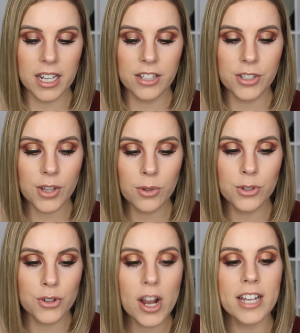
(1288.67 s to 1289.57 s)
It's so
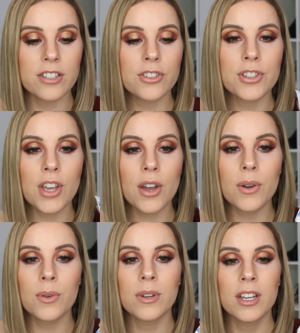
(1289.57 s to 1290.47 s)
strange.
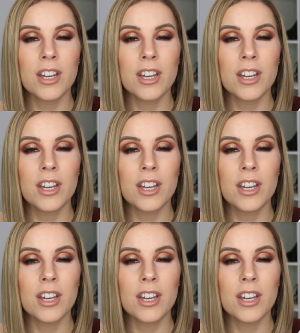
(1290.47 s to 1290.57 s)
So